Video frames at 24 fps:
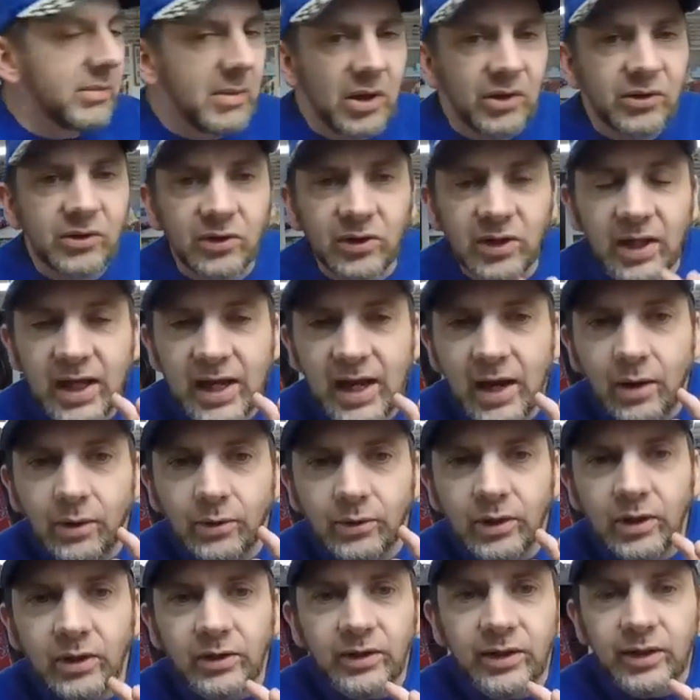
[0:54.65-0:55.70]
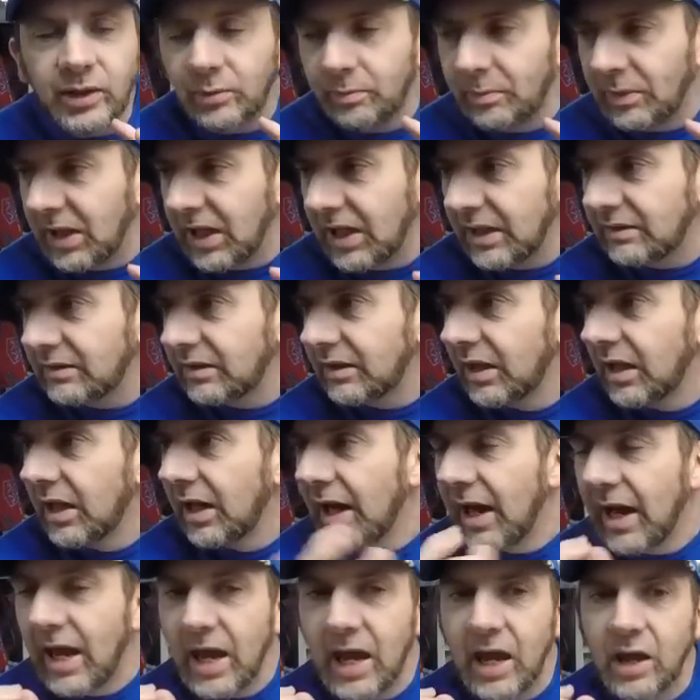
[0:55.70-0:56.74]
about the layout a little bit,
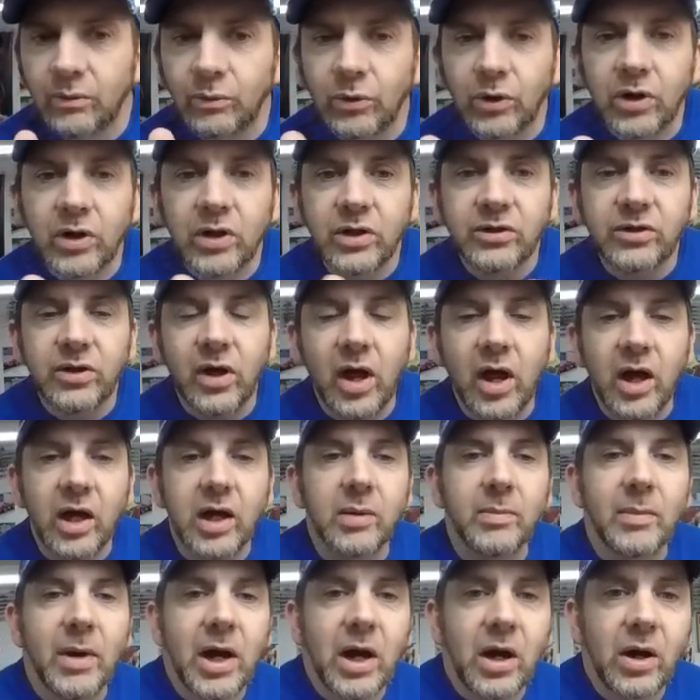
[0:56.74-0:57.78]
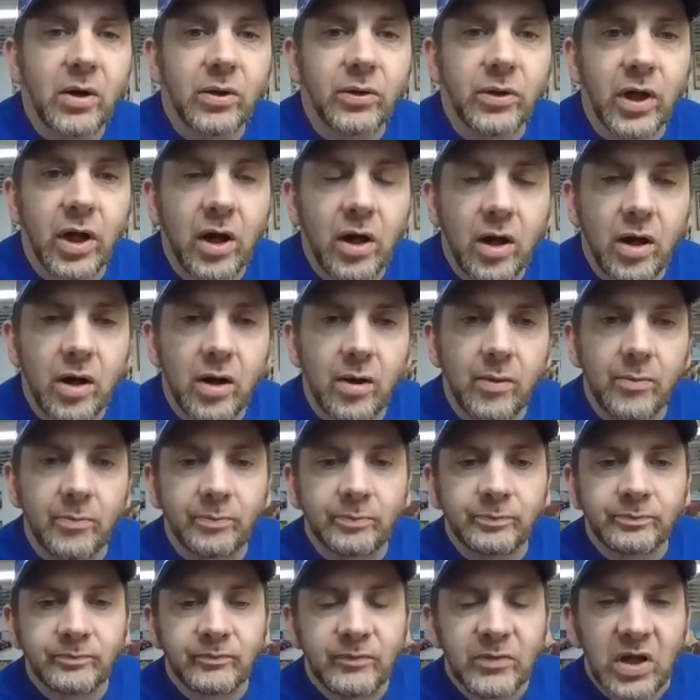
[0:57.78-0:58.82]
and we're going to talk about um,
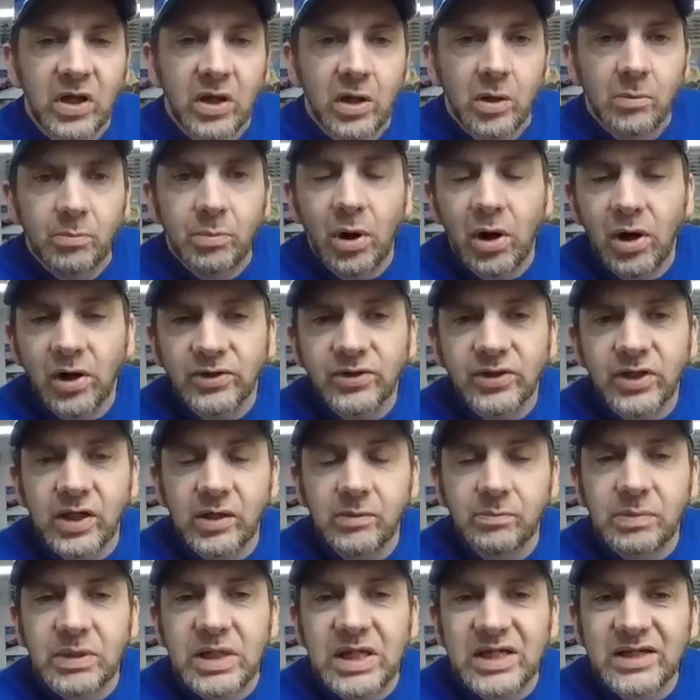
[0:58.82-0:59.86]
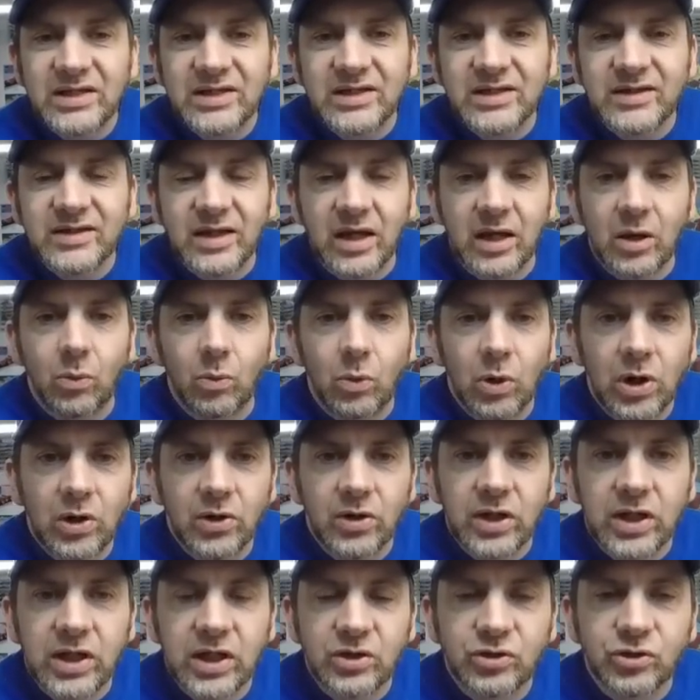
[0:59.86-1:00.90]
parts and pieces and where
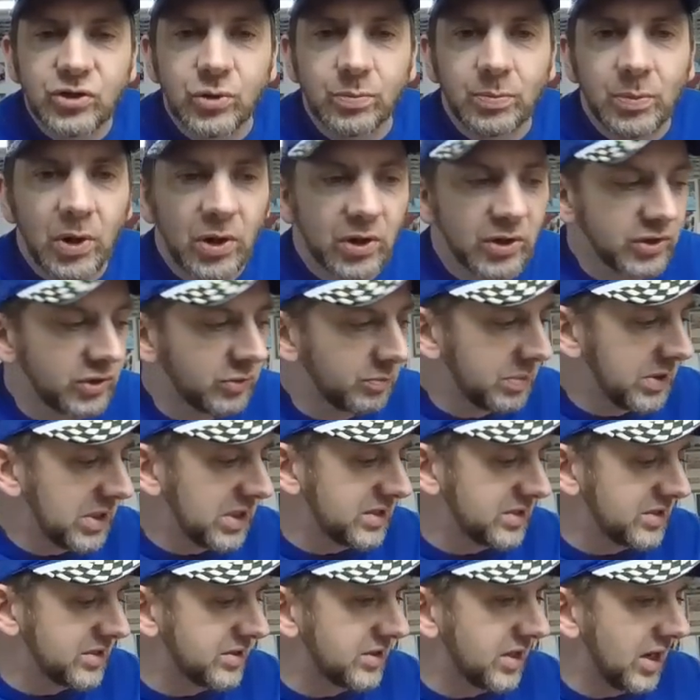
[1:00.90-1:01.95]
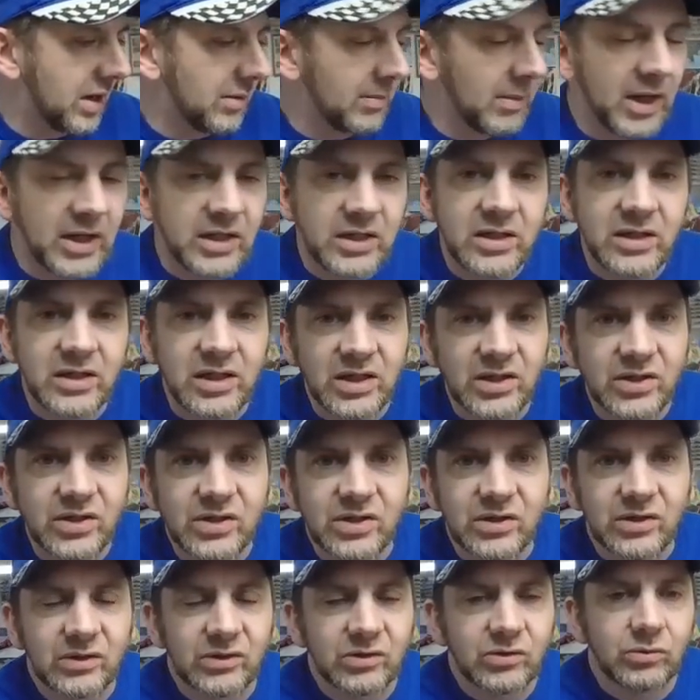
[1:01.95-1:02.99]
to get your parts and pieces. Um, I did
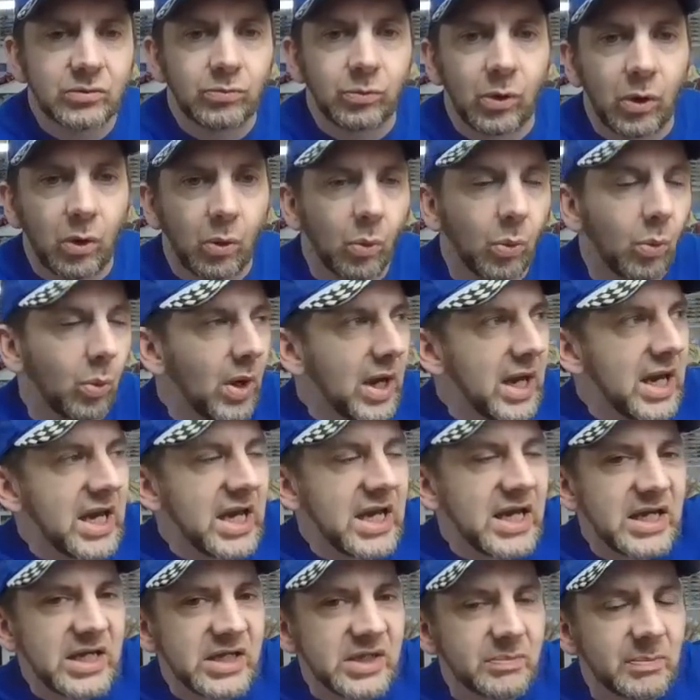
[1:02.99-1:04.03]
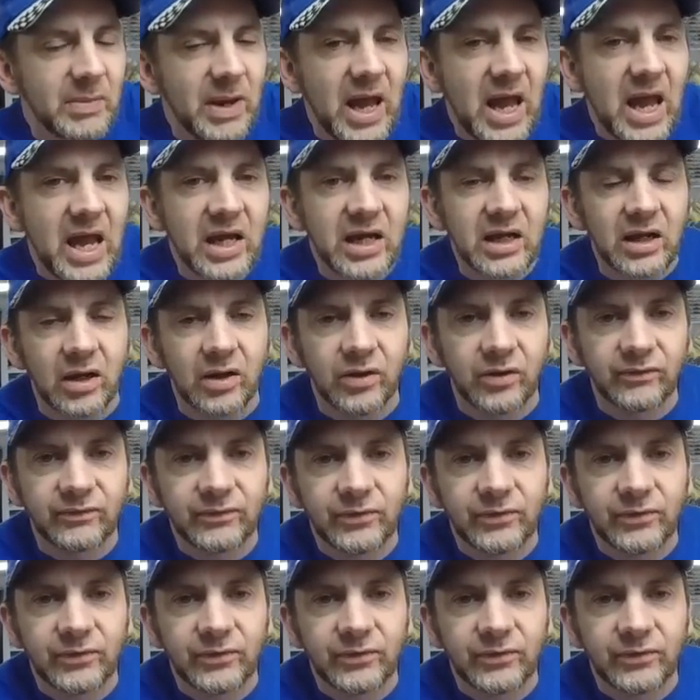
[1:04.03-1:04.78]
this ways back. Uh, the